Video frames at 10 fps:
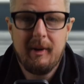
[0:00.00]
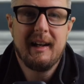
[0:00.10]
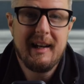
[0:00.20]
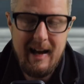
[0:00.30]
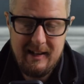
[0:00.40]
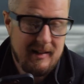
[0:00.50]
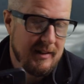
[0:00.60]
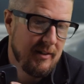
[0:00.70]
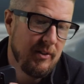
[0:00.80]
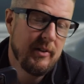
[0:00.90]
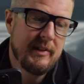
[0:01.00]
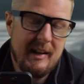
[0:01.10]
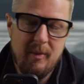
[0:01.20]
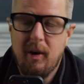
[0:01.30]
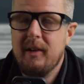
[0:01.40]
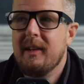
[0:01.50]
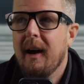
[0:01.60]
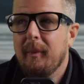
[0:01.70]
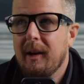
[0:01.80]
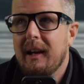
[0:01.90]
going to guess, because I've not seen the price yet.
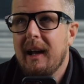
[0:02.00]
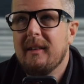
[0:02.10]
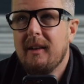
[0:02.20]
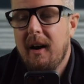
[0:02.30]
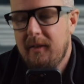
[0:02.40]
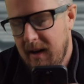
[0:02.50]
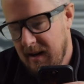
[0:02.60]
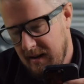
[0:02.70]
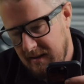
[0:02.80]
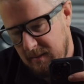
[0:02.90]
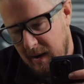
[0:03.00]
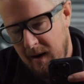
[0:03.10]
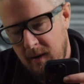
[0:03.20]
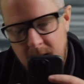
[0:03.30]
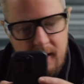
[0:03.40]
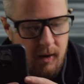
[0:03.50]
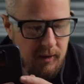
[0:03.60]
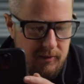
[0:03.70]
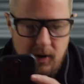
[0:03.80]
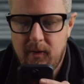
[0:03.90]
I'm going to guess. I reckon this is about
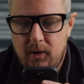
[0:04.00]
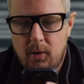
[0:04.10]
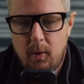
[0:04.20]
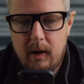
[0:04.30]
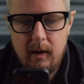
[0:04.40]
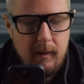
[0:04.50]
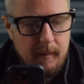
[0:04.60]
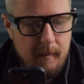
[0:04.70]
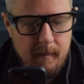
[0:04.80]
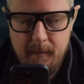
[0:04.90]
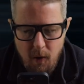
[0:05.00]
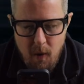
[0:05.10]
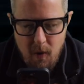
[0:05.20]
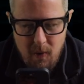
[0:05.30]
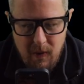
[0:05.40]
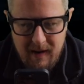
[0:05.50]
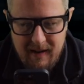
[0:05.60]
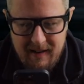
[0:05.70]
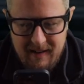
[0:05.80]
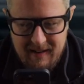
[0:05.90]
500 quid. Ooh,
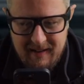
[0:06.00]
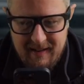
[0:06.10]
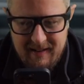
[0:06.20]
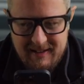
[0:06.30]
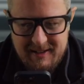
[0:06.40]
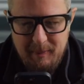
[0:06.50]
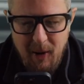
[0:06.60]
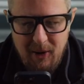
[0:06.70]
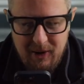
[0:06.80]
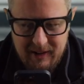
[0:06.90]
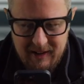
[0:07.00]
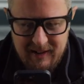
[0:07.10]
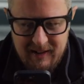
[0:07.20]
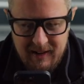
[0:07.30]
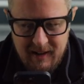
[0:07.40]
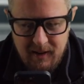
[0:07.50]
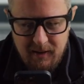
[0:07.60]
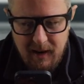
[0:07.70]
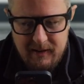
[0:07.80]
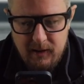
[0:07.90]
spot on.
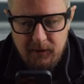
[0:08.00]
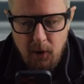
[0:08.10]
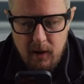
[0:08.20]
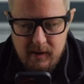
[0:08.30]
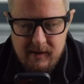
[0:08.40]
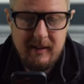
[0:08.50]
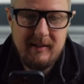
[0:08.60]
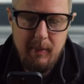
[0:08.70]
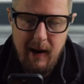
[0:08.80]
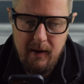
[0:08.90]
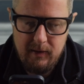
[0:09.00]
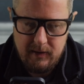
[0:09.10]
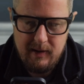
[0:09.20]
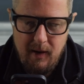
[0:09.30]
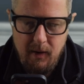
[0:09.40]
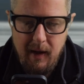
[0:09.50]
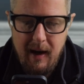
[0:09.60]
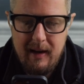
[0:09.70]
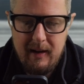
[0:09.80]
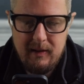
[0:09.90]
Right, so it's £460. Now
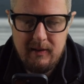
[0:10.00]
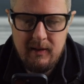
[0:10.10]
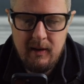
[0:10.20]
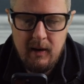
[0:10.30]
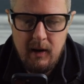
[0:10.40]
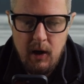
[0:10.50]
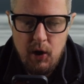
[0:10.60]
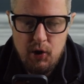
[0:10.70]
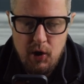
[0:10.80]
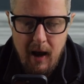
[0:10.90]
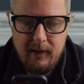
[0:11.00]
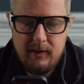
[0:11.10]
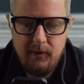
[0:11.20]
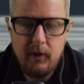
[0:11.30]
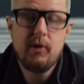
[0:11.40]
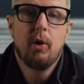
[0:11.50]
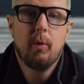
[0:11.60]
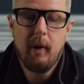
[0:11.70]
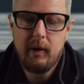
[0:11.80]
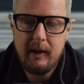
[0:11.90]
that is just for the tool
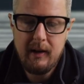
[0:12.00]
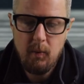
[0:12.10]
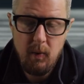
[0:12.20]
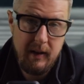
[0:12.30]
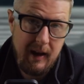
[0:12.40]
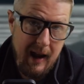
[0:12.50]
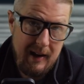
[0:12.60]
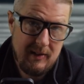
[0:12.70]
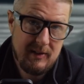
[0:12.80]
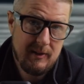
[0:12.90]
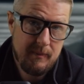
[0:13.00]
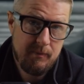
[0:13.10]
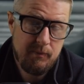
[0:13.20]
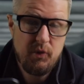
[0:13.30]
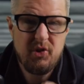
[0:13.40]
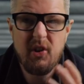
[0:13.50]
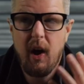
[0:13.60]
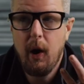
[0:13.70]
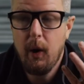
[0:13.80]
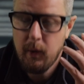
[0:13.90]
body with a case.
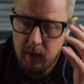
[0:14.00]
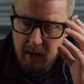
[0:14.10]
So